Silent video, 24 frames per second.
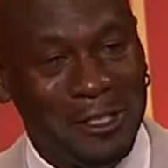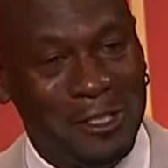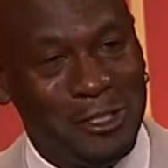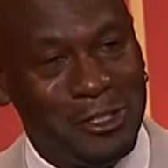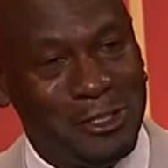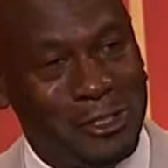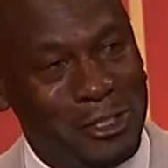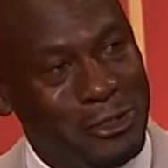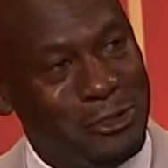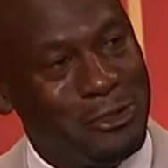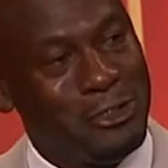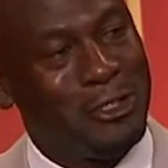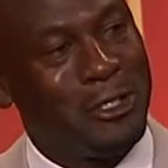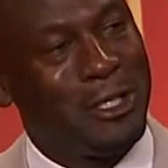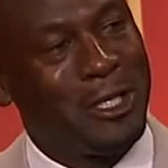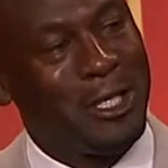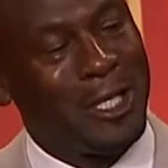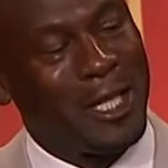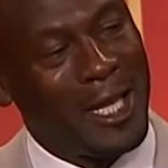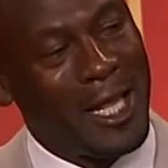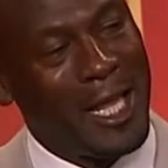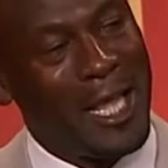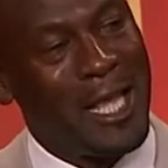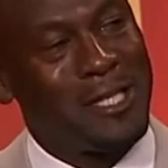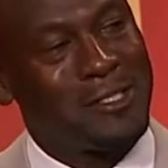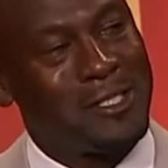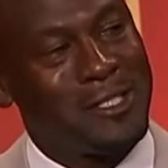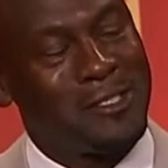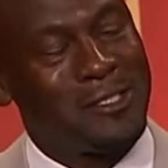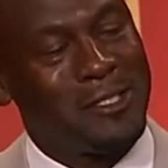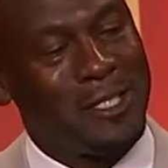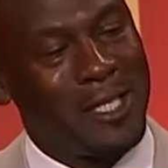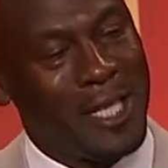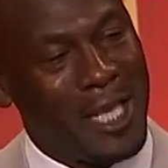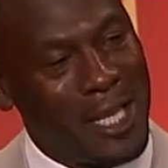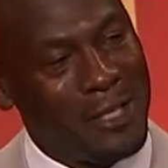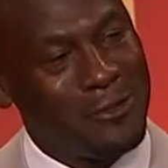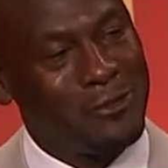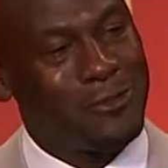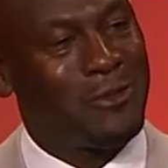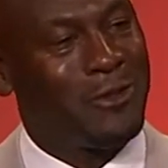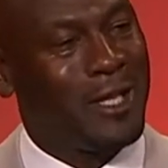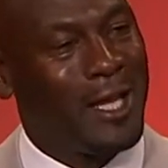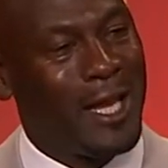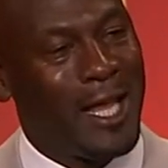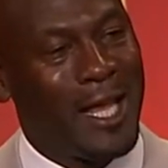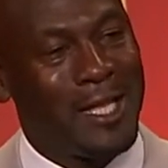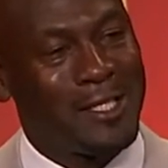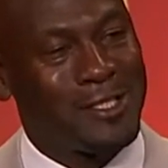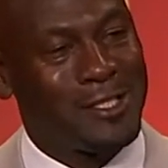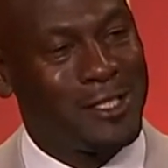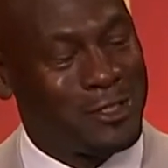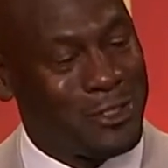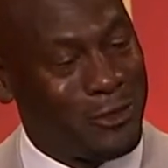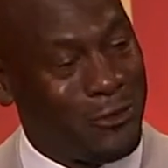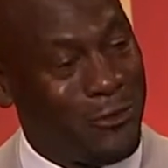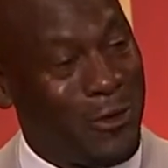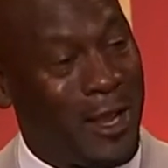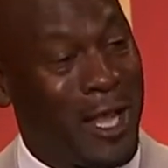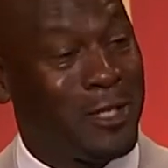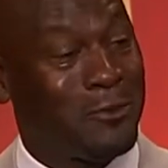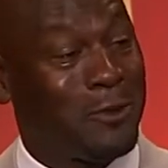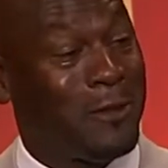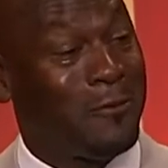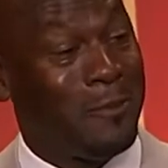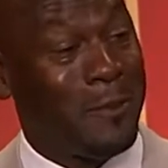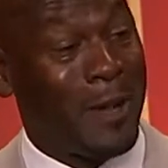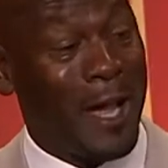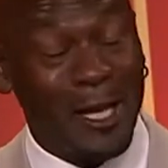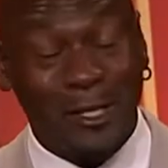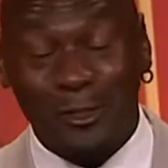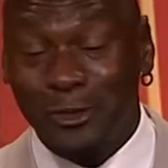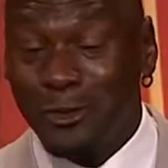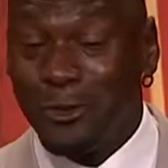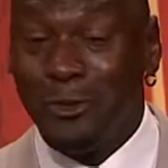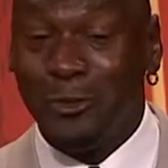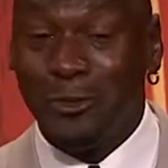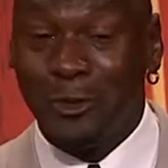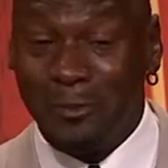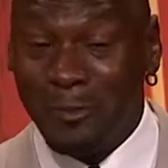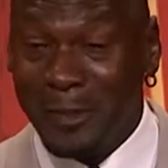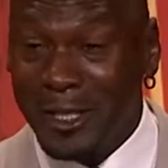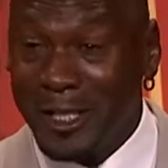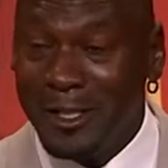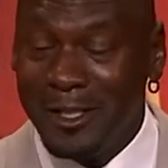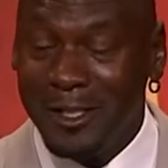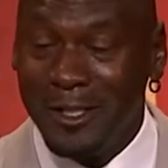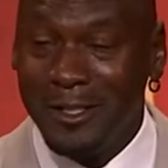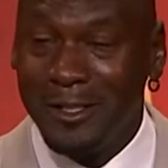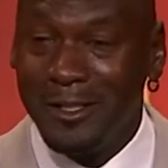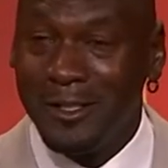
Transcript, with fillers: She took classes, extra classes, to graduate from high school with me,